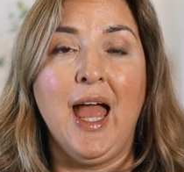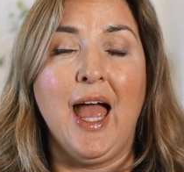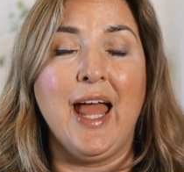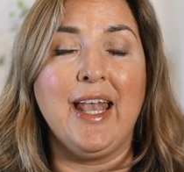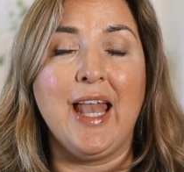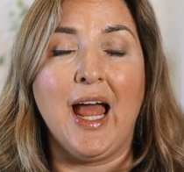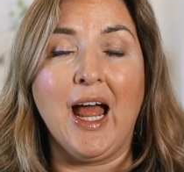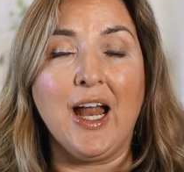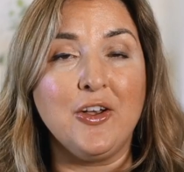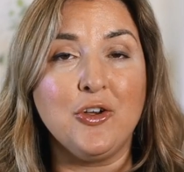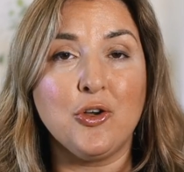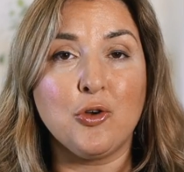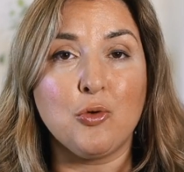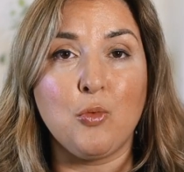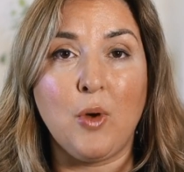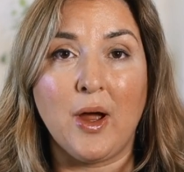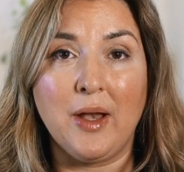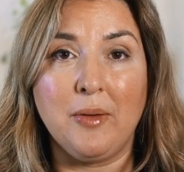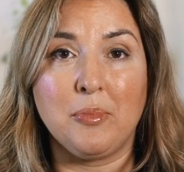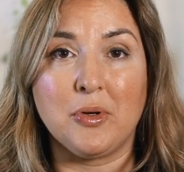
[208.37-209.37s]
an under
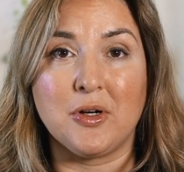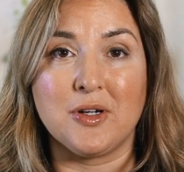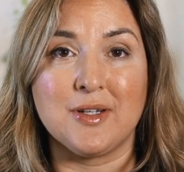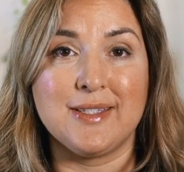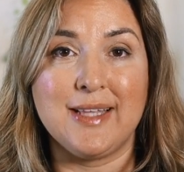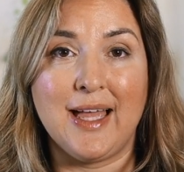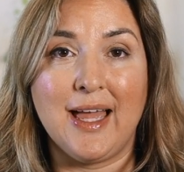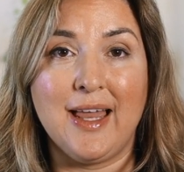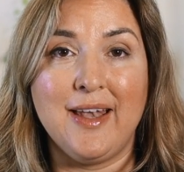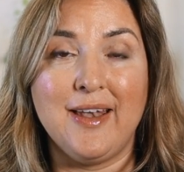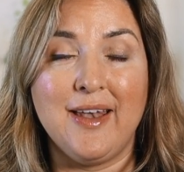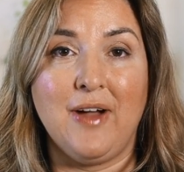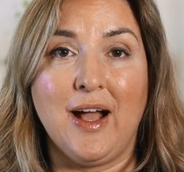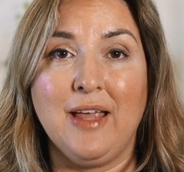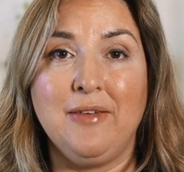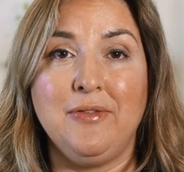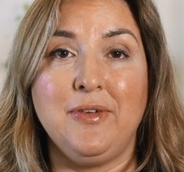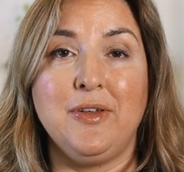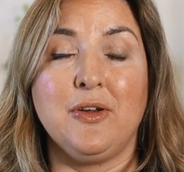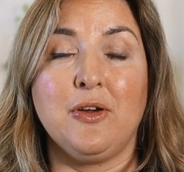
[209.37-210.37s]
1%
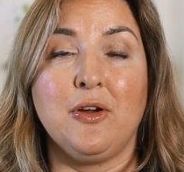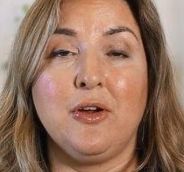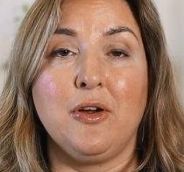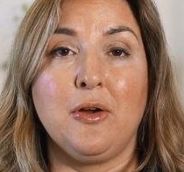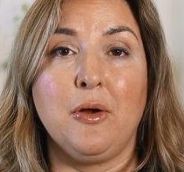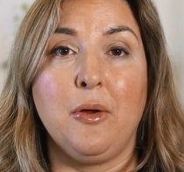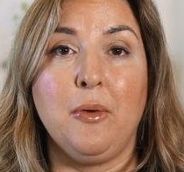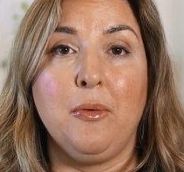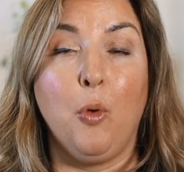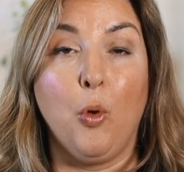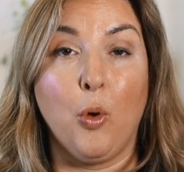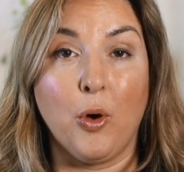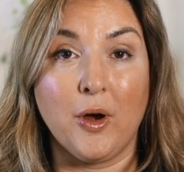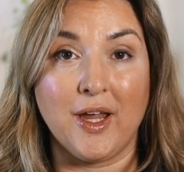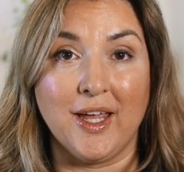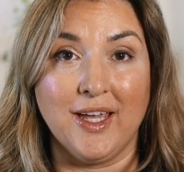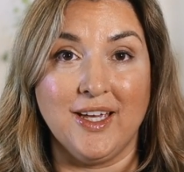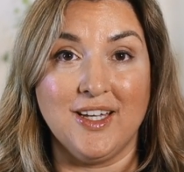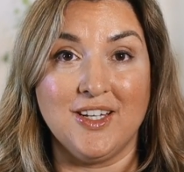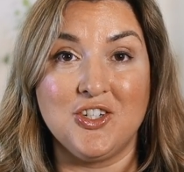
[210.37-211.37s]
five-year
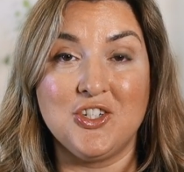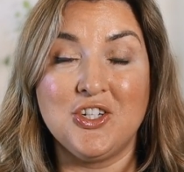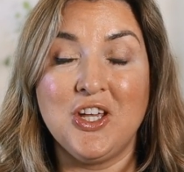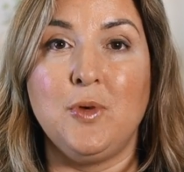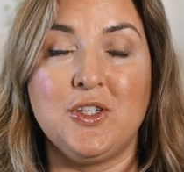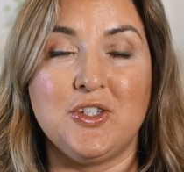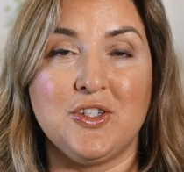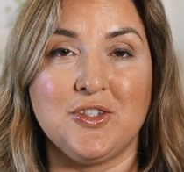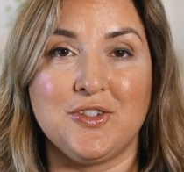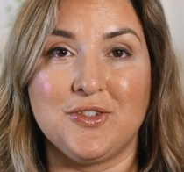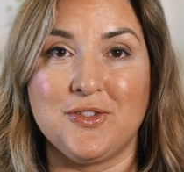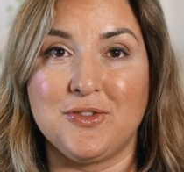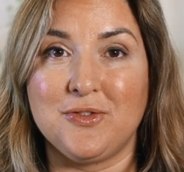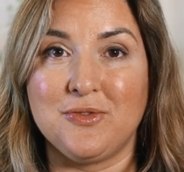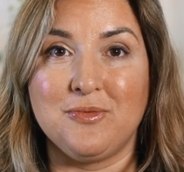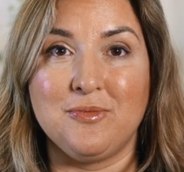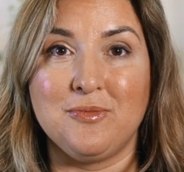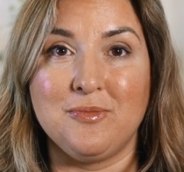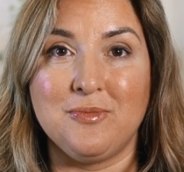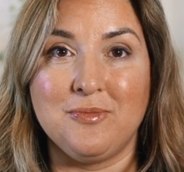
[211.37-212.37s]
mortgage, which
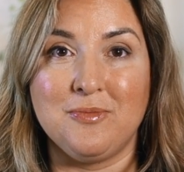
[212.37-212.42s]
is